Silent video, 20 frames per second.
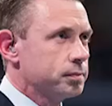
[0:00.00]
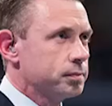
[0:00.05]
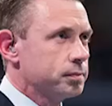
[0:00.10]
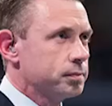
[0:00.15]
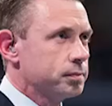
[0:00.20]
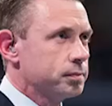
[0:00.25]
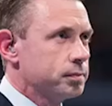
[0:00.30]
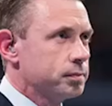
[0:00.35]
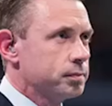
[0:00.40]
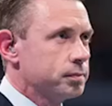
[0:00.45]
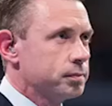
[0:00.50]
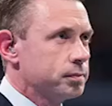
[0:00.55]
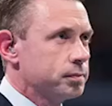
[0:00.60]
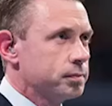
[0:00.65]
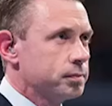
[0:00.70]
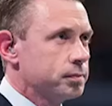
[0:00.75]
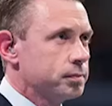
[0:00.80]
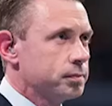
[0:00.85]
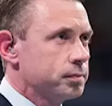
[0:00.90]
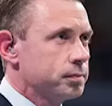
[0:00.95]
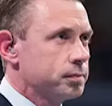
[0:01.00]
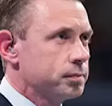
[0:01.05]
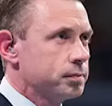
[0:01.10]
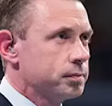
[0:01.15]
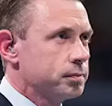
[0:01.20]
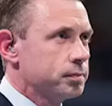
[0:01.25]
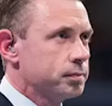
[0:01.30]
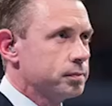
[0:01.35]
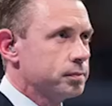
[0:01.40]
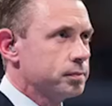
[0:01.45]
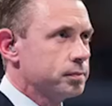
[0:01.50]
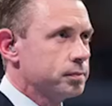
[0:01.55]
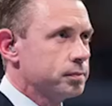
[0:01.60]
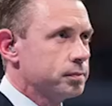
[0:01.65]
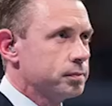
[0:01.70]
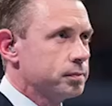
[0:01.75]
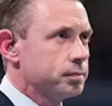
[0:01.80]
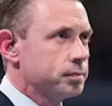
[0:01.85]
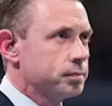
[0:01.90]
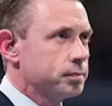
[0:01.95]

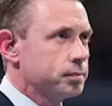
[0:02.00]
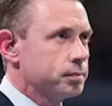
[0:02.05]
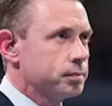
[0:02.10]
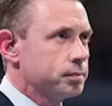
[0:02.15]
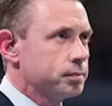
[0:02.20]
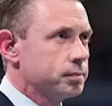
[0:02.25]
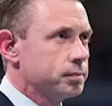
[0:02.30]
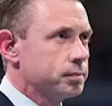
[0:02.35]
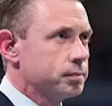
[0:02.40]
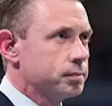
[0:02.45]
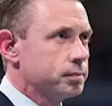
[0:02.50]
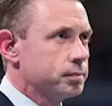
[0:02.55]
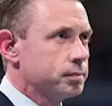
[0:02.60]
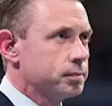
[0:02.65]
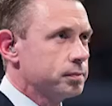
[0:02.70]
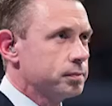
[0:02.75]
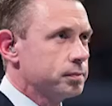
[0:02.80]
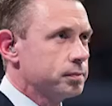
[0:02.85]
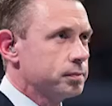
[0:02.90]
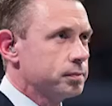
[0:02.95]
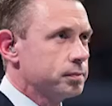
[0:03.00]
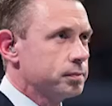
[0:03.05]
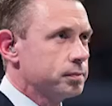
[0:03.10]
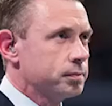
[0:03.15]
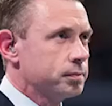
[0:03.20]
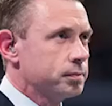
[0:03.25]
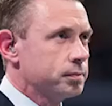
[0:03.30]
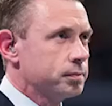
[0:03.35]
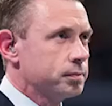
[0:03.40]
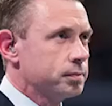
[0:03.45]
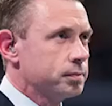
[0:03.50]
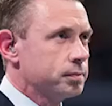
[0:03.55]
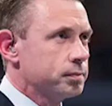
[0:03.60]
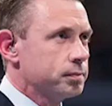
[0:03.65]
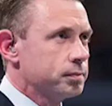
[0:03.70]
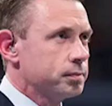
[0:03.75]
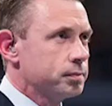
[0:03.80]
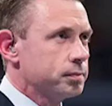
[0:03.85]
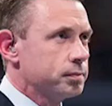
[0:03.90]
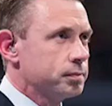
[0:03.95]

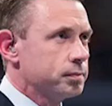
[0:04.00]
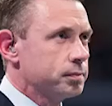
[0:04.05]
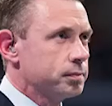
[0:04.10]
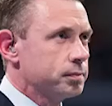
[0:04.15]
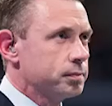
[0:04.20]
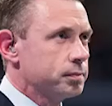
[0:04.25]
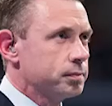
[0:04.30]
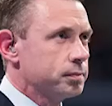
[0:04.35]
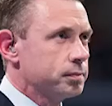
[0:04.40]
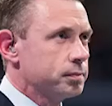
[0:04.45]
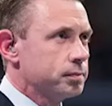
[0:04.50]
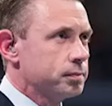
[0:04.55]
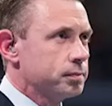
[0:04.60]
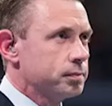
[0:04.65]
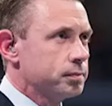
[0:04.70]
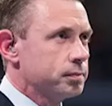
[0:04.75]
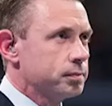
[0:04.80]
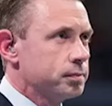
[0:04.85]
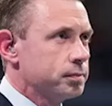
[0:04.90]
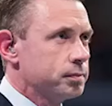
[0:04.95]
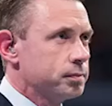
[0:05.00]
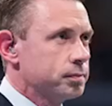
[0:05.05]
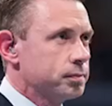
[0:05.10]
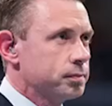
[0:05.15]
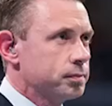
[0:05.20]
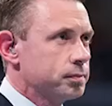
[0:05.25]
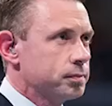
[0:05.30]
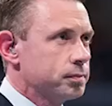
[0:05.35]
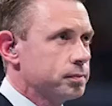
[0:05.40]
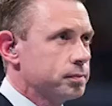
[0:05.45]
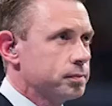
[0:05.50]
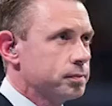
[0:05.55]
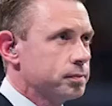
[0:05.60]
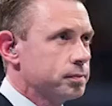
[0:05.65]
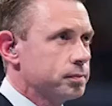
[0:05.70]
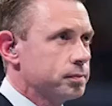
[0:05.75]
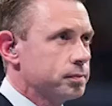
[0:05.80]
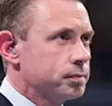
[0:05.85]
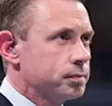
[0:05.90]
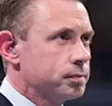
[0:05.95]

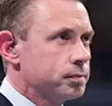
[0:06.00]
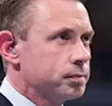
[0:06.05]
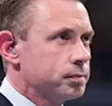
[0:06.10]
(not speaking)